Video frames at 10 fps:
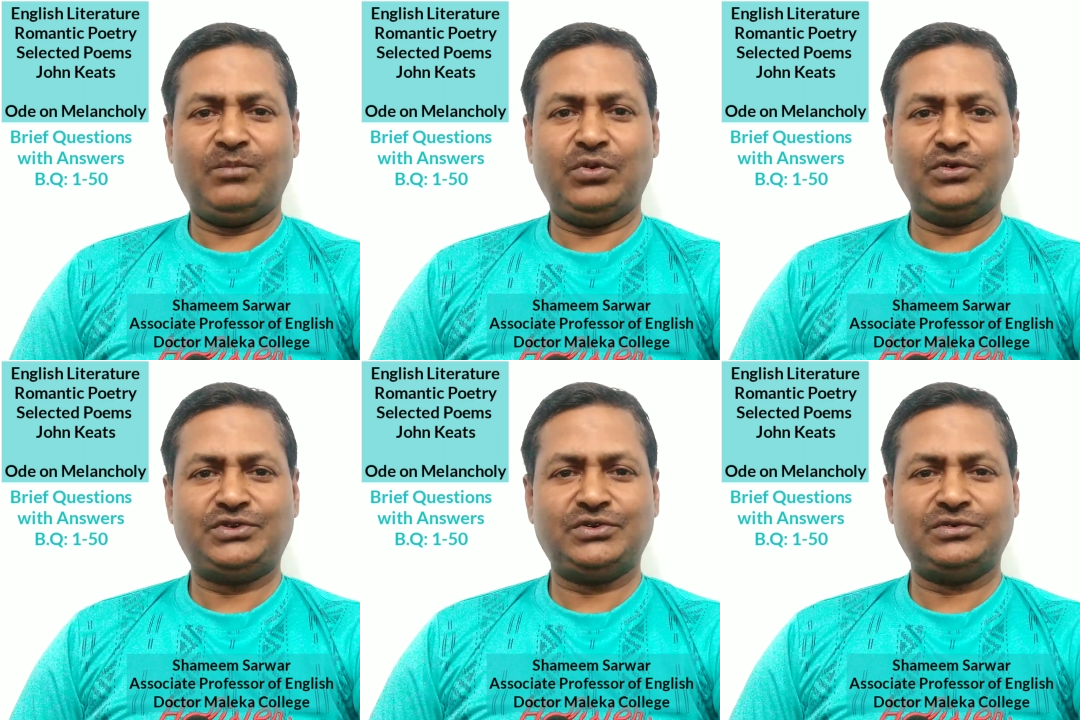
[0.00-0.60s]

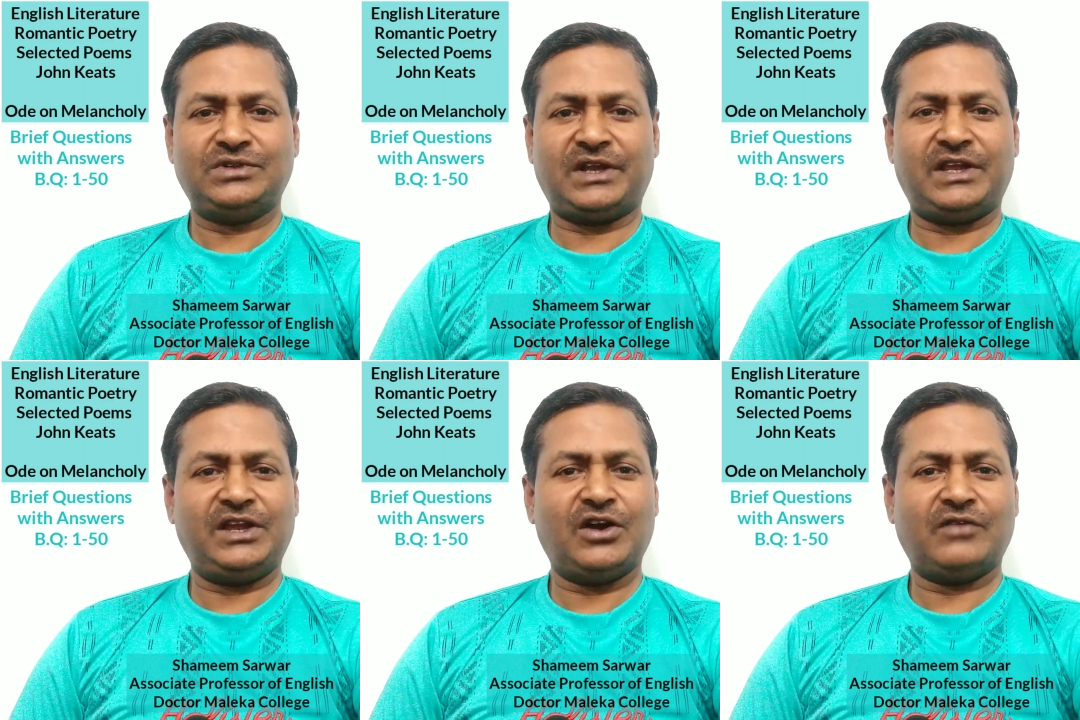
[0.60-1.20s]
Pluto, the
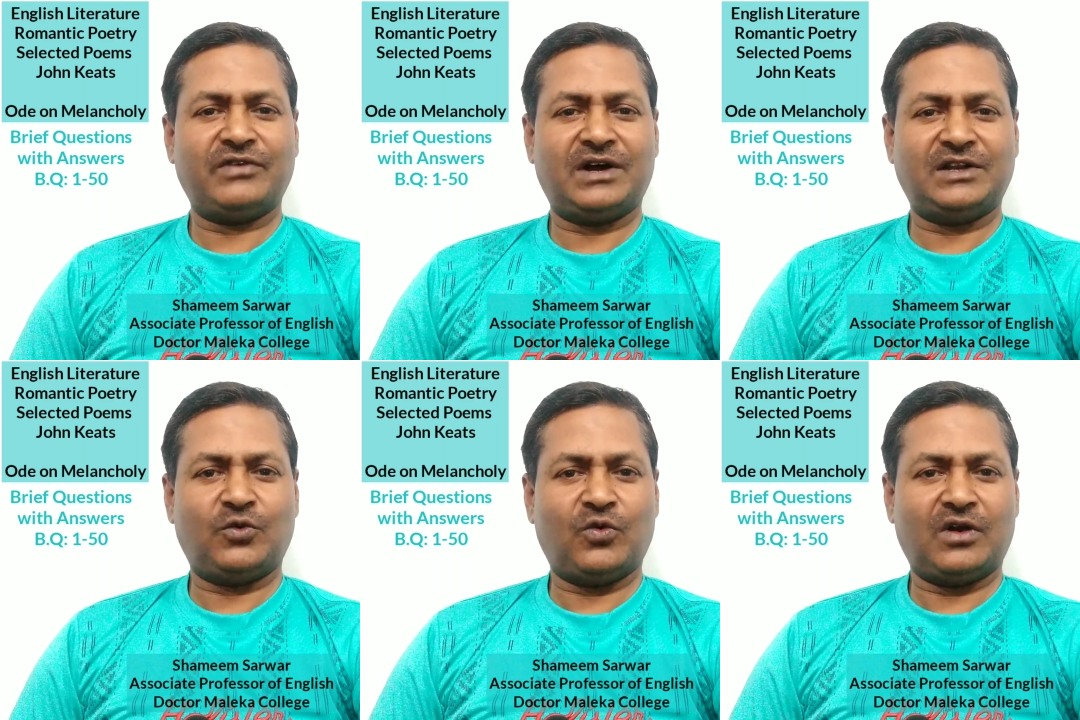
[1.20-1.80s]
king of
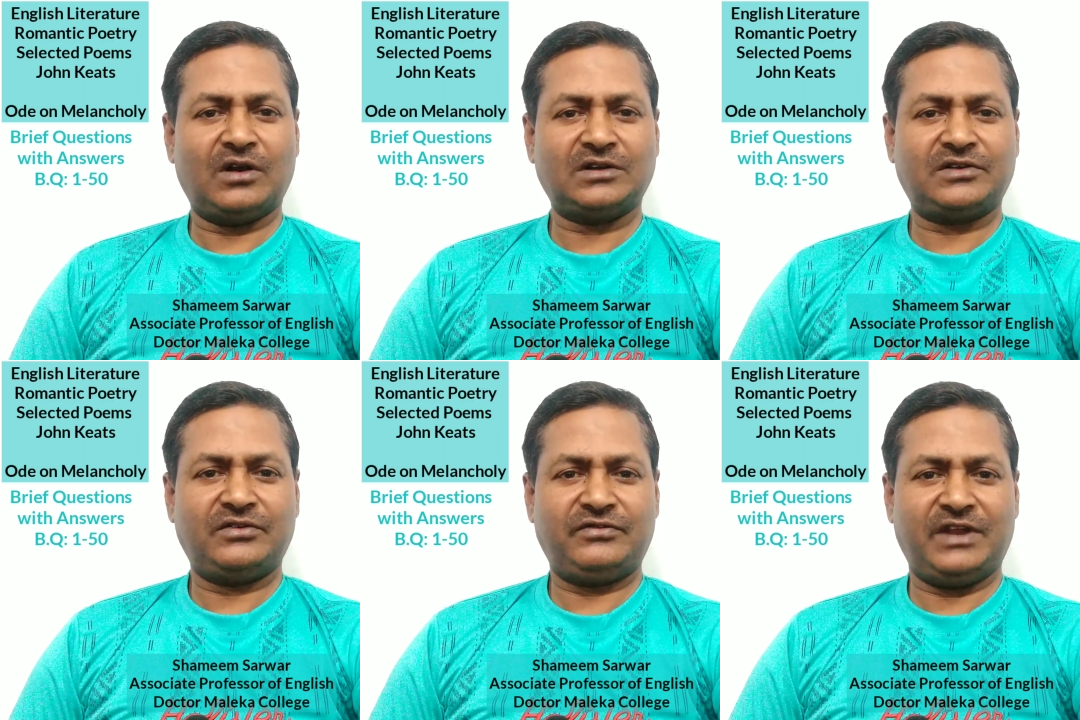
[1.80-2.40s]

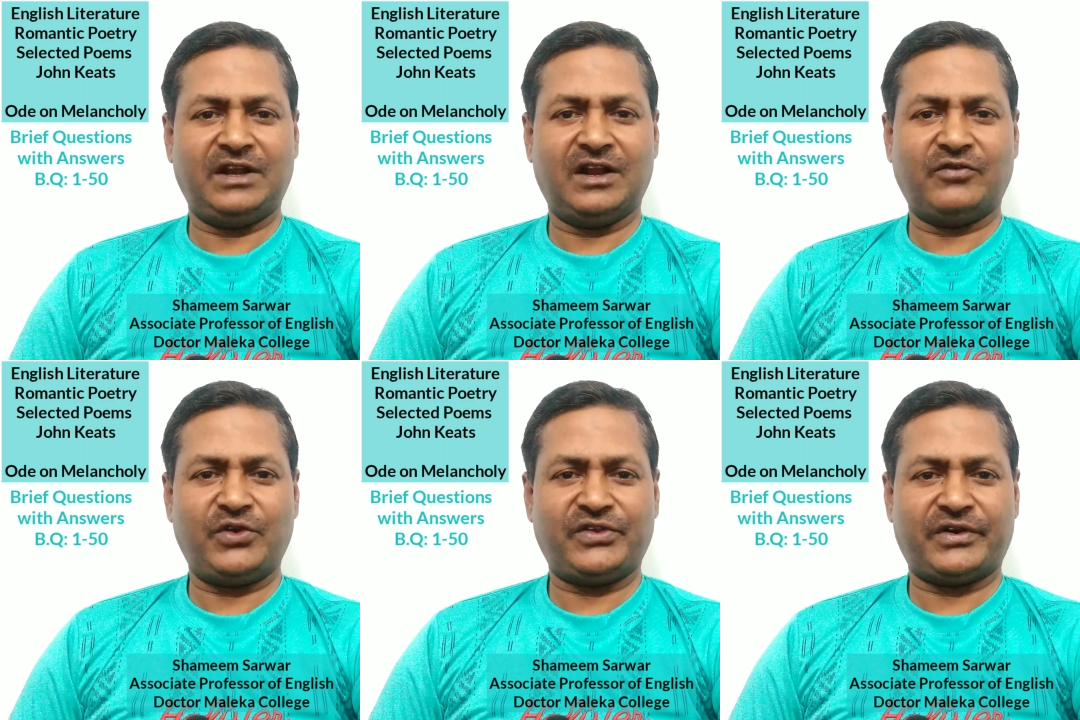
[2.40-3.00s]
underworld, fell in
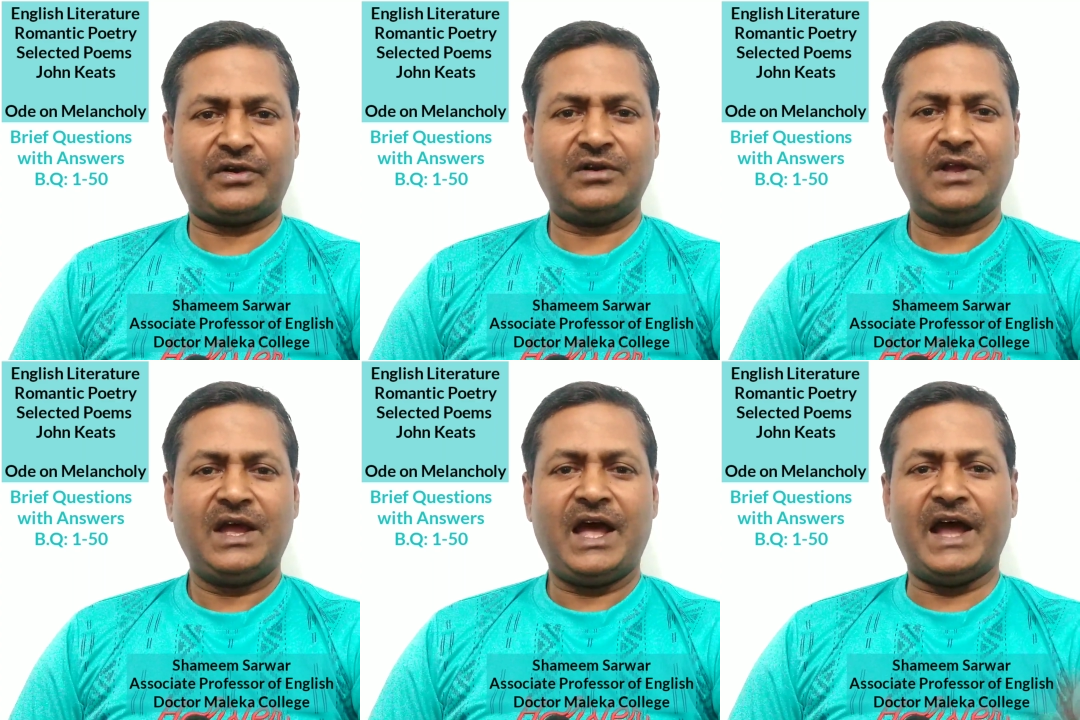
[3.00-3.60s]
love with her
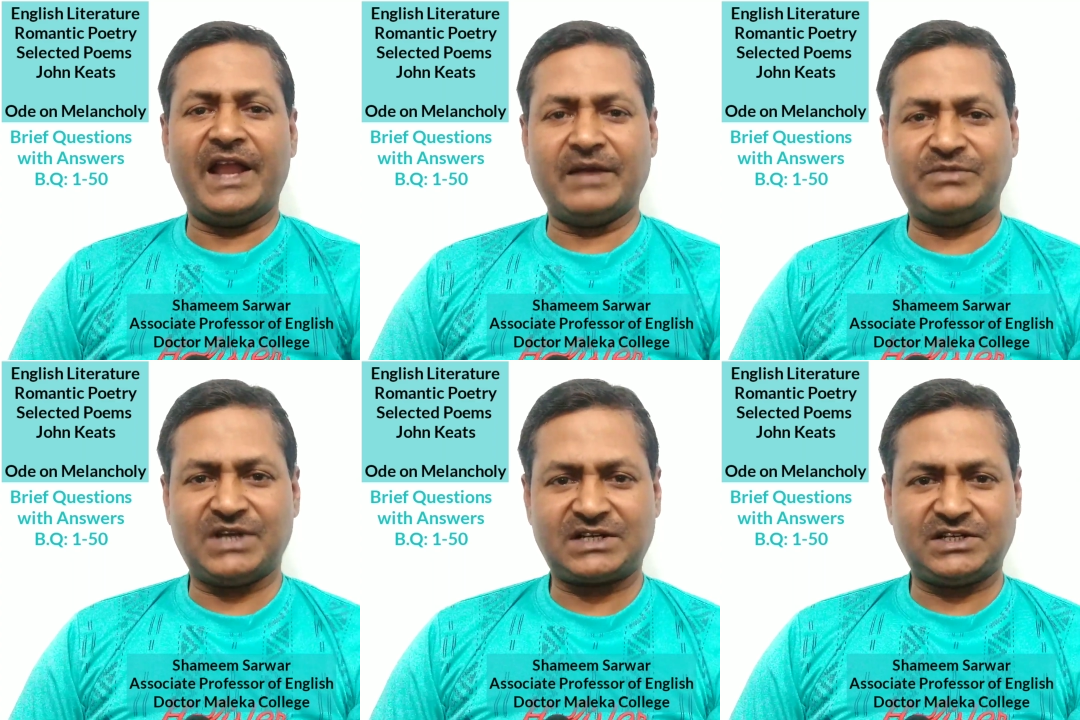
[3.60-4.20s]
and
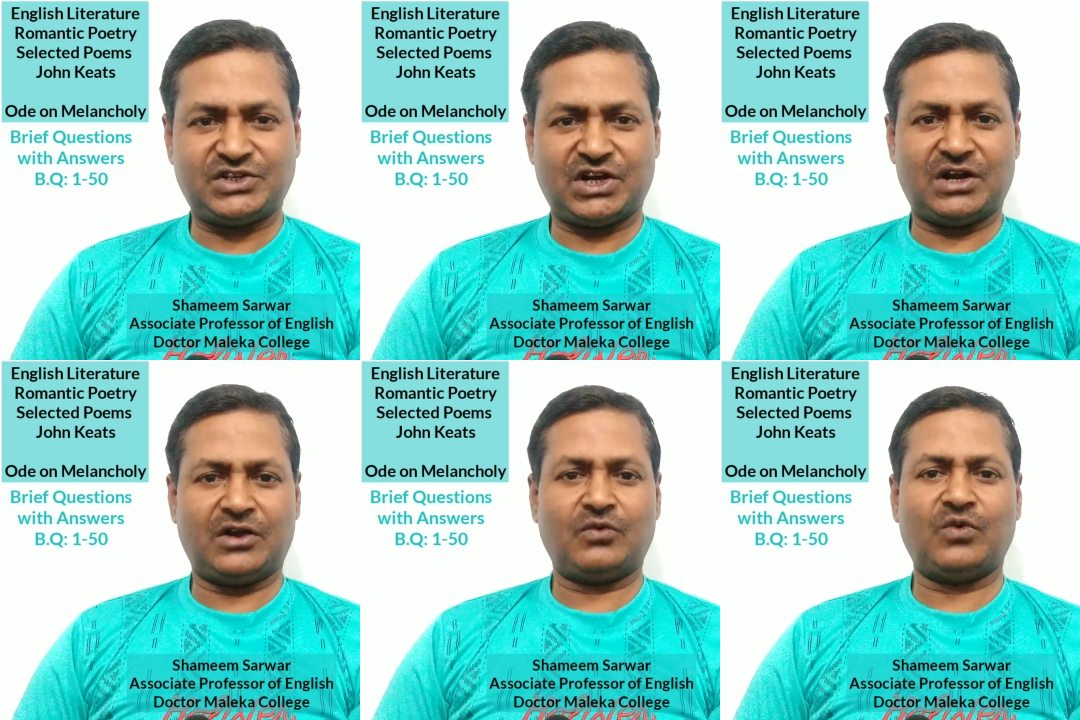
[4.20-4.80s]
abducted
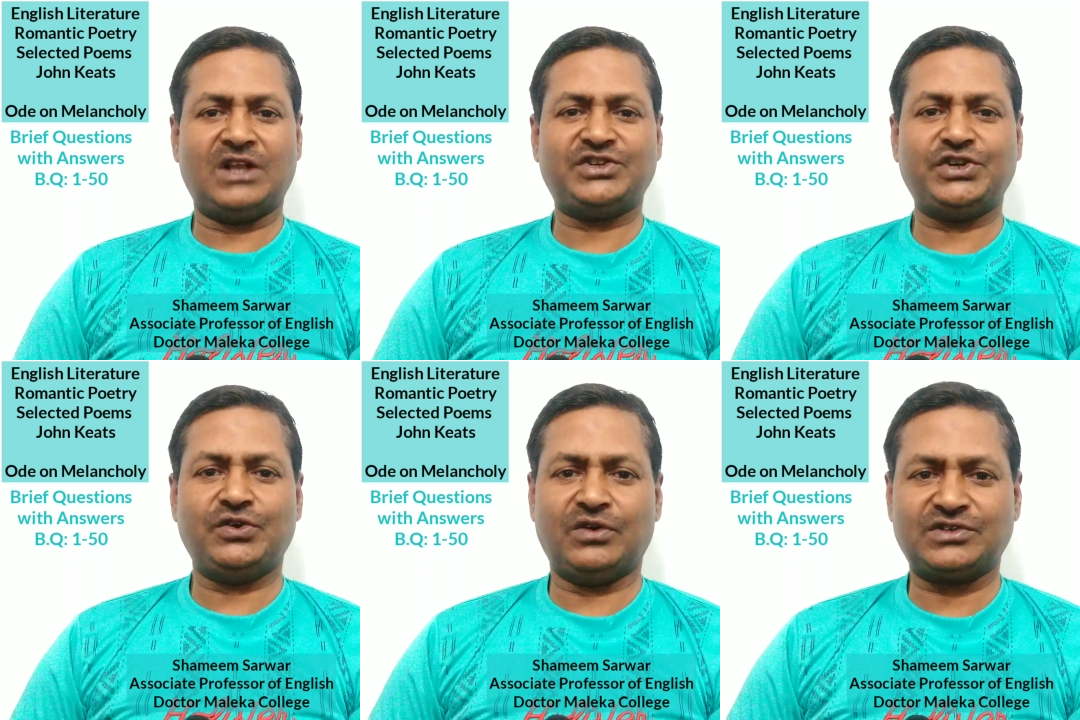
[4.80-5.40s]
her while
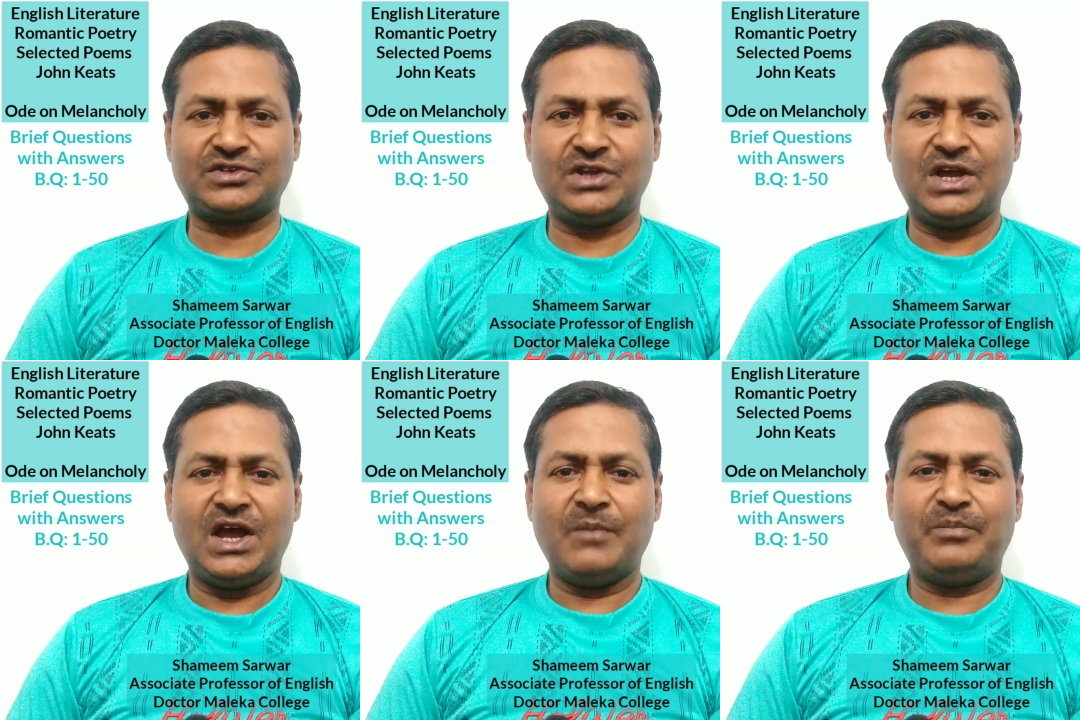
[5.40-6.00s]
she was
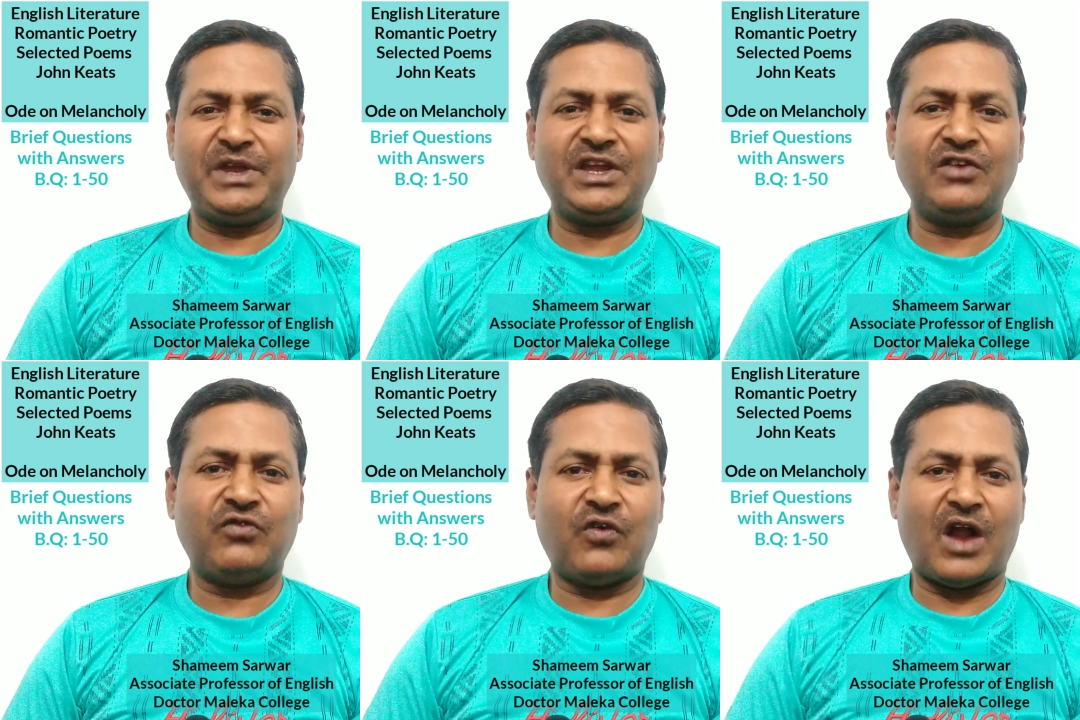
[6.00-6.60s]

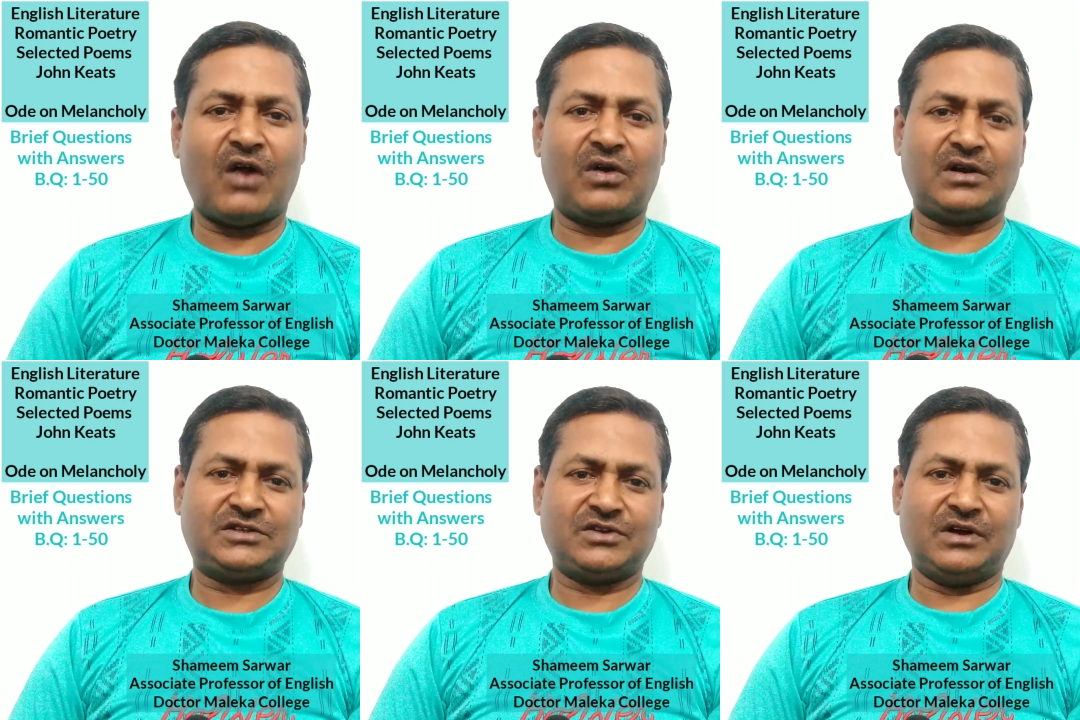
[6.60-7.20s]
picking
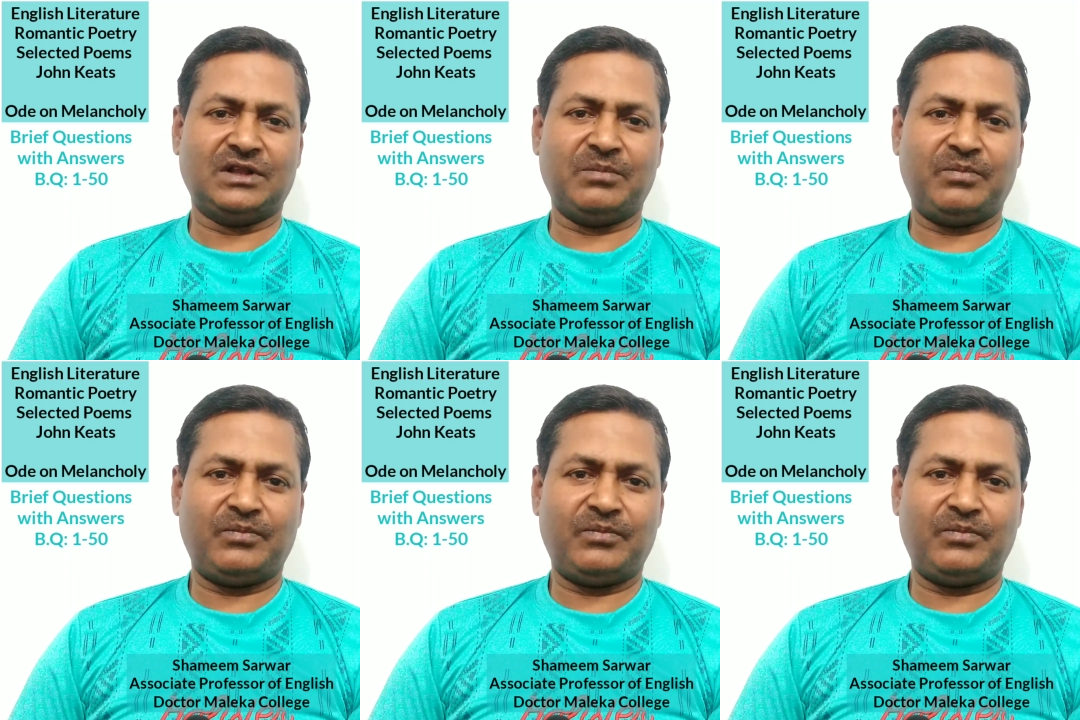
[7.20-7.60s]
flowers on the